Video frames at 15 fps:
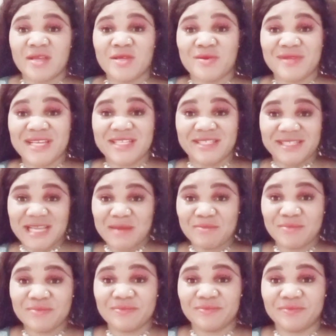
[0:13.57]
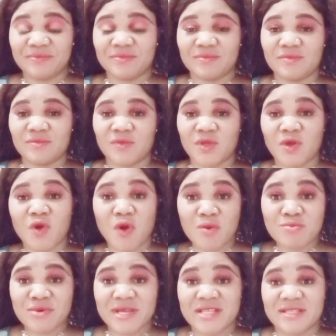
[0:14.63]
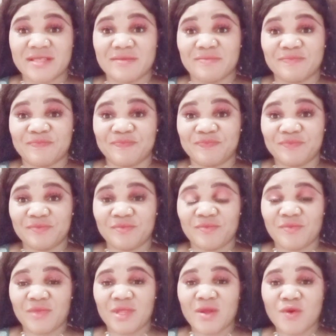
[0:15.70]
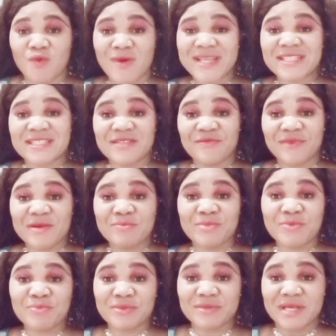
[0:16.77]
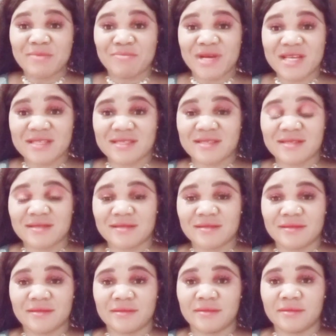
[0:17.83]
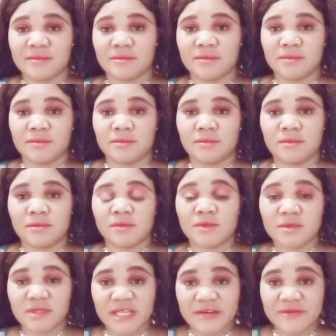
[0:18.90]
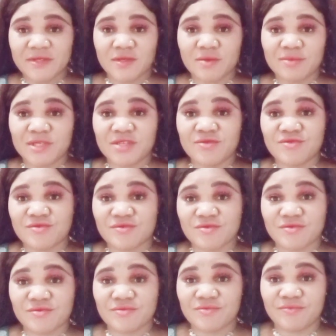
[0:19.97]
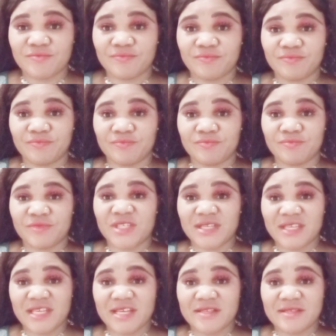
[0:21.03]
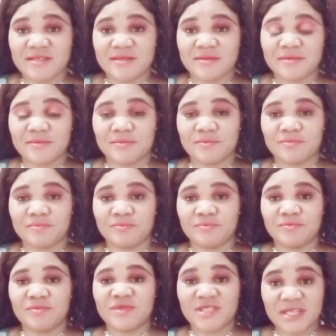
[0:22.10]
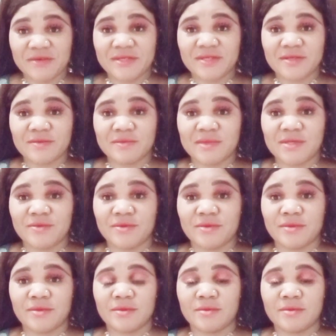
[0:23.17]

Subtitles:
You they jam corporate. When different people they pass, there is something wrong. Yes, there is something wrong.